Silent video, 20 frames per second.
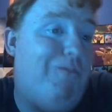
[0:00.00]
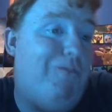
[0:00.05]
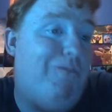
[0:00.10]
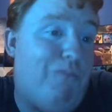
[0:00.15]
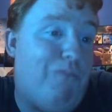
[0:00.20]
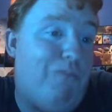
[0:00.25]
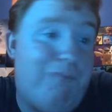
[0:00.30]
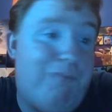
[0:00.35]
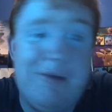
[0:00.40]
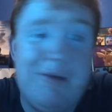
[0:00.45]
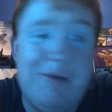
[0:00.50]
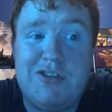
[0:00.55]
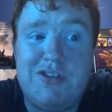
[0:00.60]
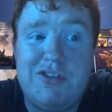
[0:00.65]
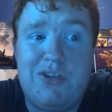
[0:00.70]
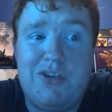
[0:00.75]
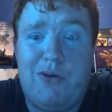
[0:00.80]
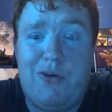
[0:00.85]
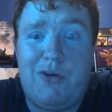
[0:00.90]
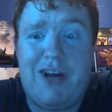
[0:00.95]
pretty much
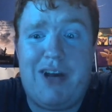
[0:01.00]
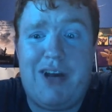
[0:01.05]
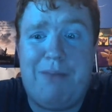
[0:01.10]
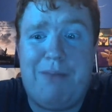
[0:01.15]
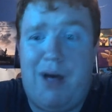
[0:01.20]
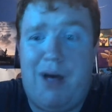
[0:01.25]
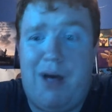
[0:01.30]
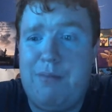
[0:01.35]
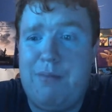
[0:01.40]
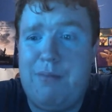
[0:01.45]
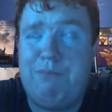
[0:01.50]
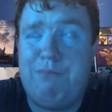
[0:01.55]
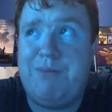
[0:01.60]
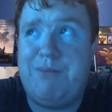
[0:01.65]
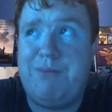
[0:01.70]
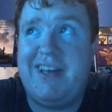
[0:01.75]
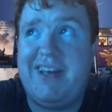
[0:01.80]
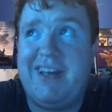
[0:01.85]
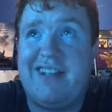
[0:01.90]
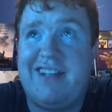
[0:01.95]
the one I've probably
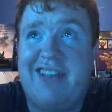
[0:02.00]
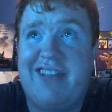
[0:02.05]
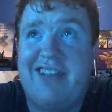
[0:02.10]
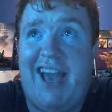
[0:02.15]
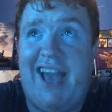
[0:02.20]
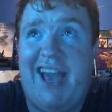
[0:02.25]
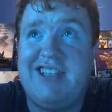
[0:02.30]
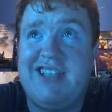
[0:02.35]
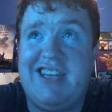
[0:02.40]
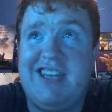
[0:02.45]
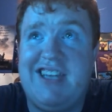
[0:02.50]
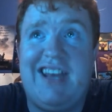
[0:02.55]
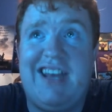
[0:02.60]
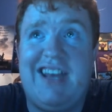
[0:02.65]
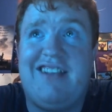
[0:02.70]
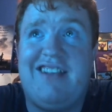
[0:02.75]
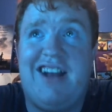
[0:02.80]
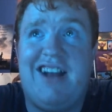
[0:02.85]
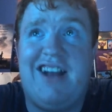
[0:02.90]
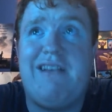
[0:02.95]
been actually
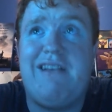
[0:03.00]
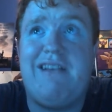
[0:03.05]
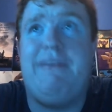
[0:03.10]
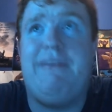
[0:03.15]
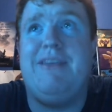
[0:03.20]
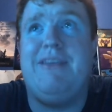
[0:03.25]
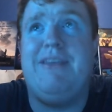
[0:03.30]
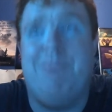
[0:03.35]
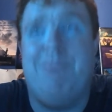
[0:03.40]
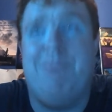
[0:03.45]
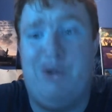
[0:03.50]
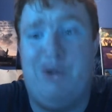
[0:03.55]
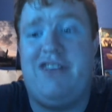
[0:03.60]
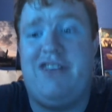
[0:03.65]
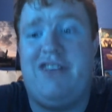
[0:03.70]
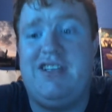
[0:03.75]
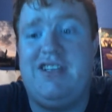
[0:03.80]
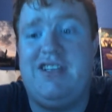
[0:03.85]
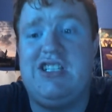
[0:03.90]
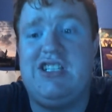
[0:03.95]
excited about the most
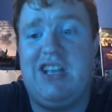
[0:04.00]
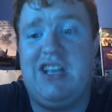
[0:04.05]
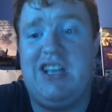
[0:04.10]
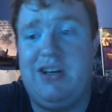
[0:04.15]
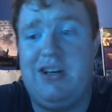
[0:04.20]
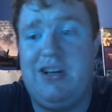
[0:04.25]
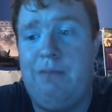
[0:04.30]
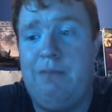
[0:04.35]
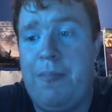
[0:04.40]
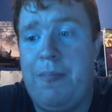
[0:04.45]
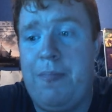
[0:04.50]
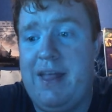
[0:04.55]
on this channel,